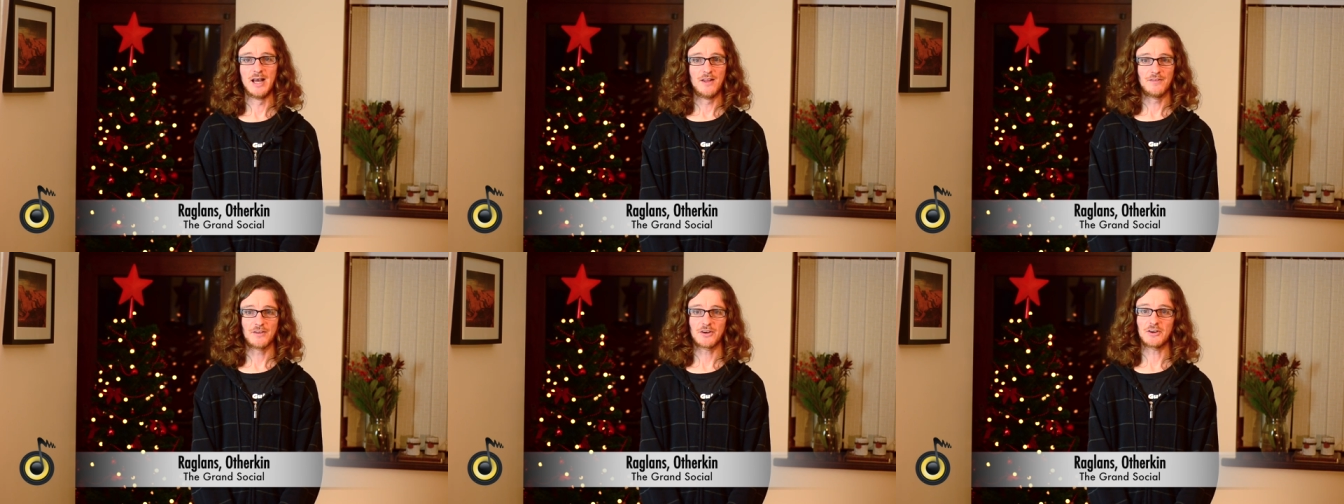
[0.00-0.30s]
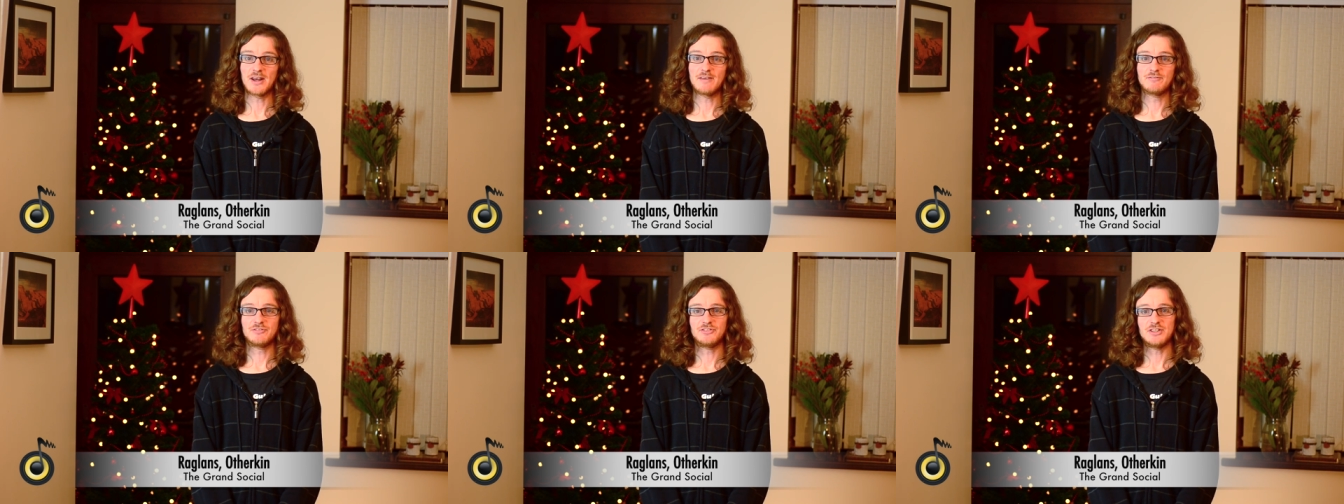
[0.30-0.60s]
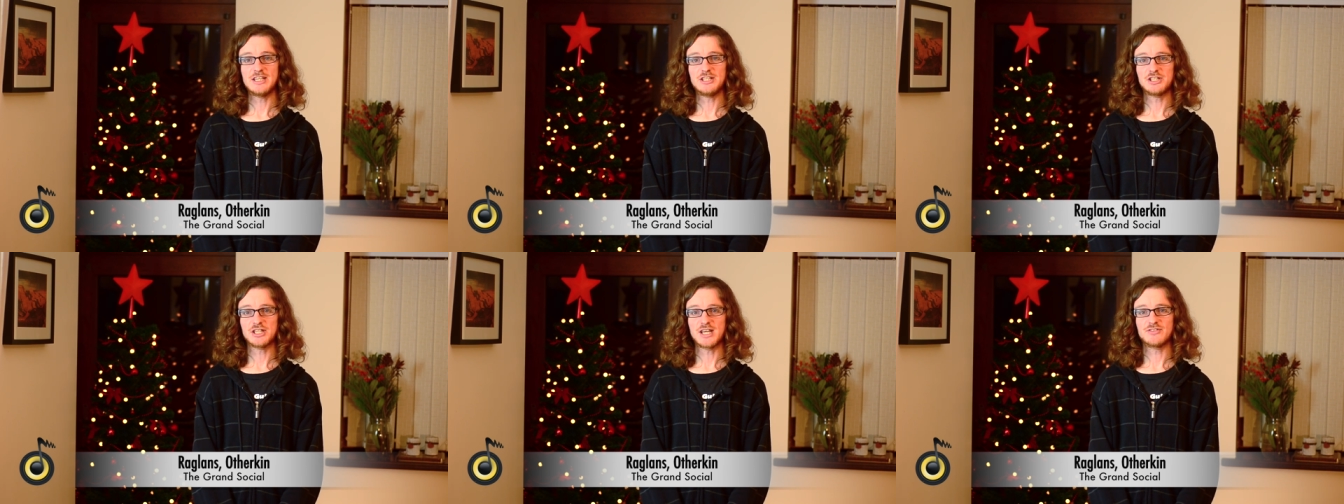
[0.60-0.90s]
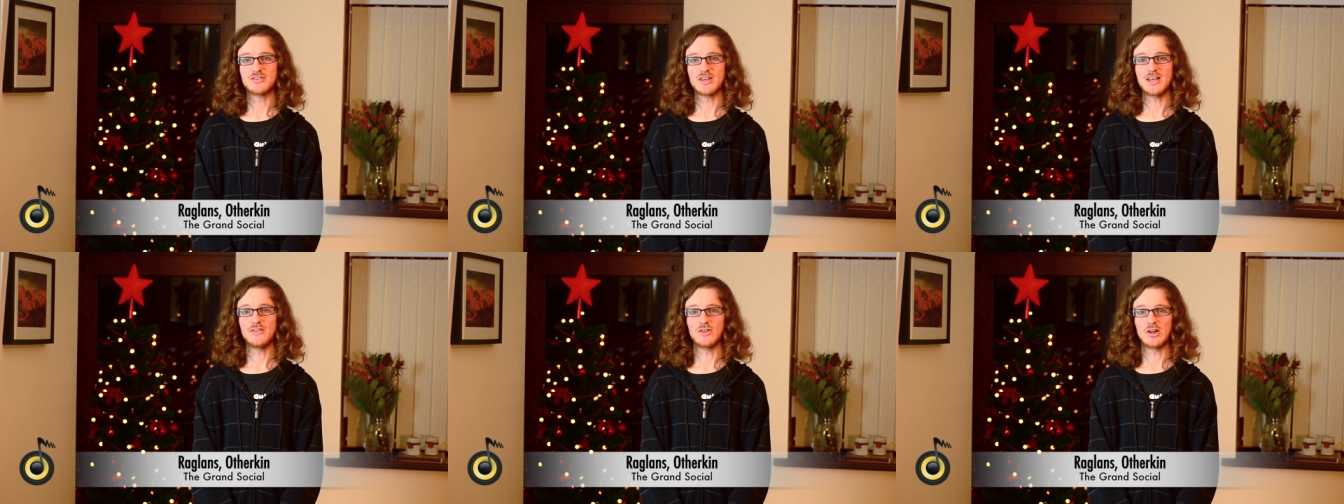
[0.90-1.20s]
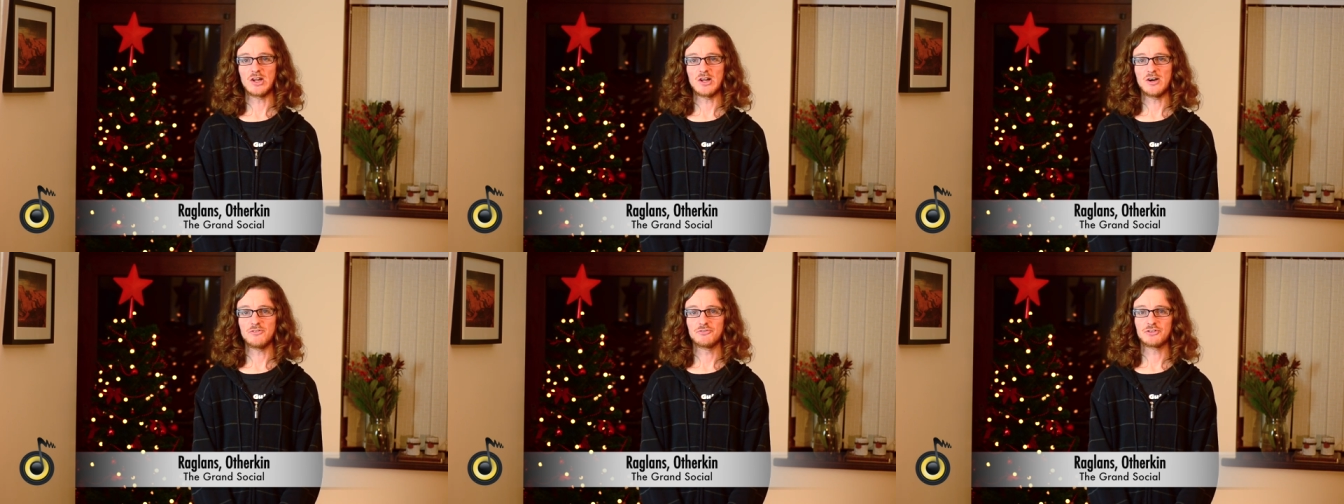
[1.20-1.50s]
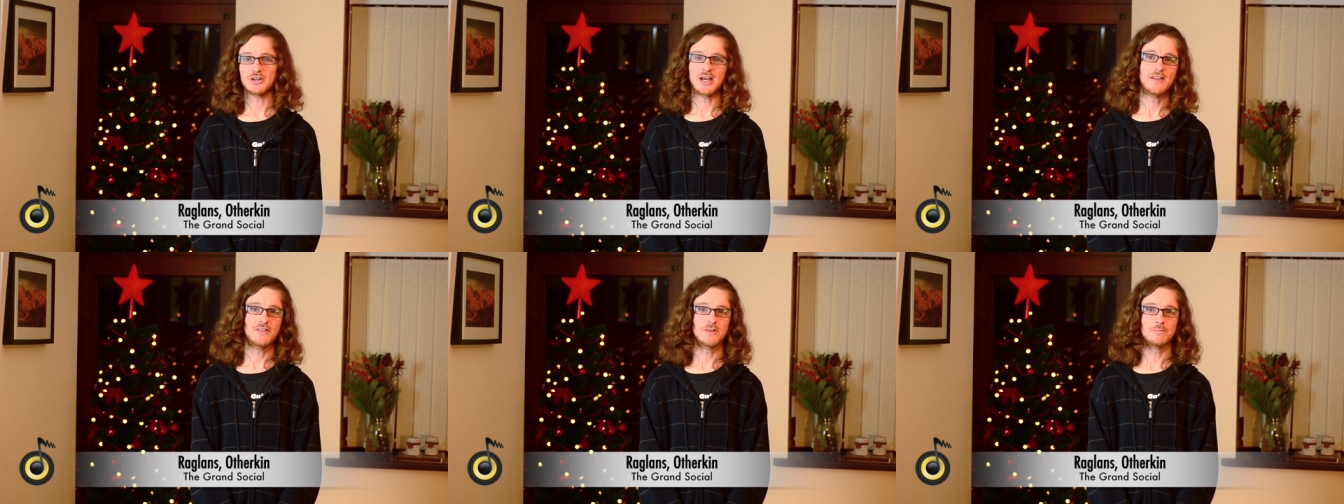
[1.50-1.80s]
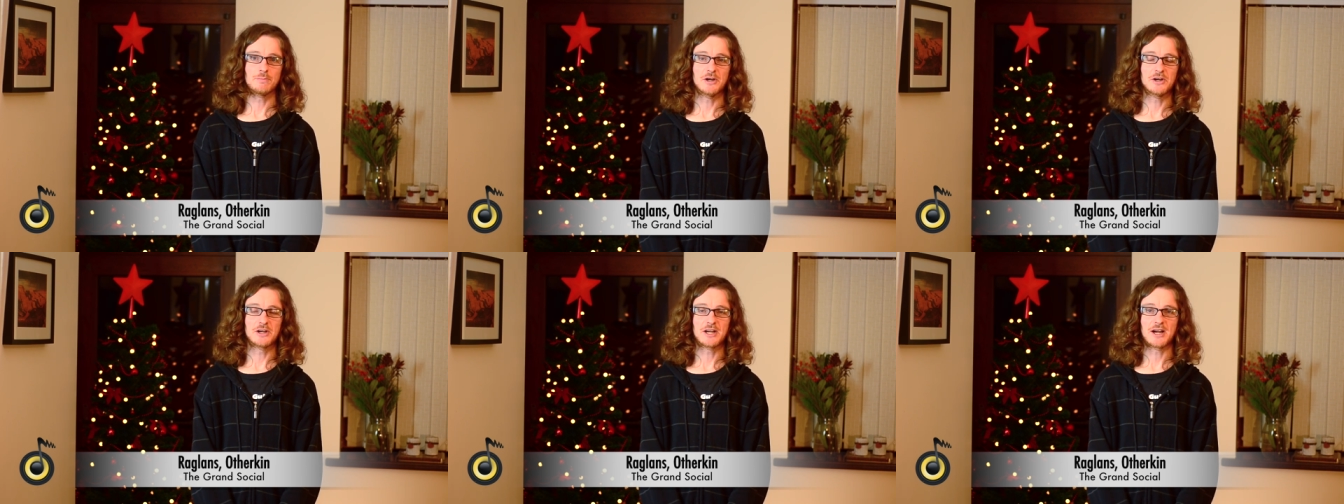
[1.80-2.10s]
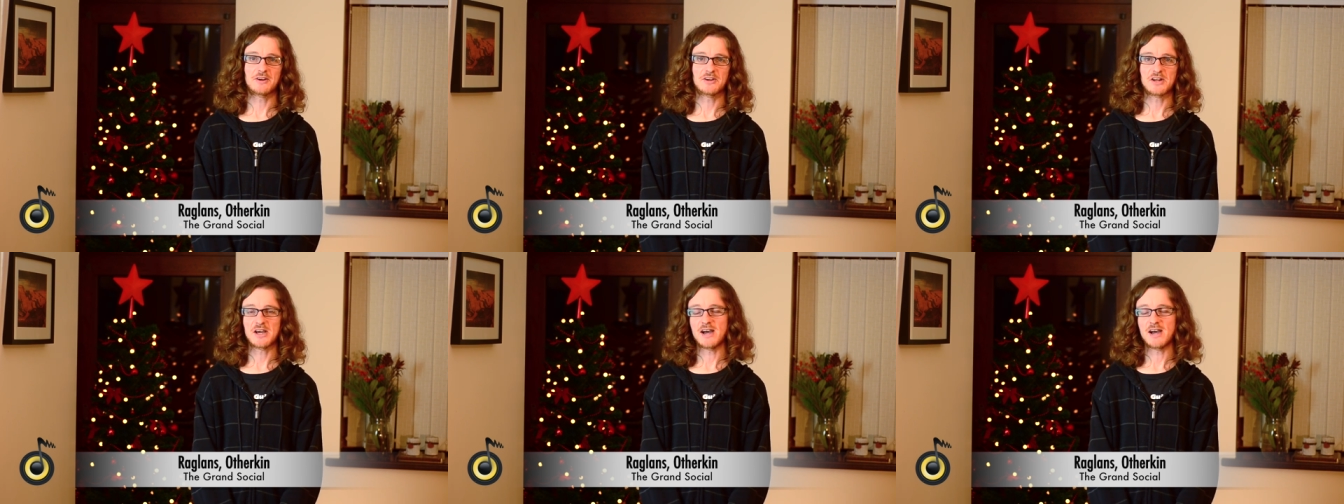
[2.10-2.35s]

They're going to have DJs in the loft and the beer garden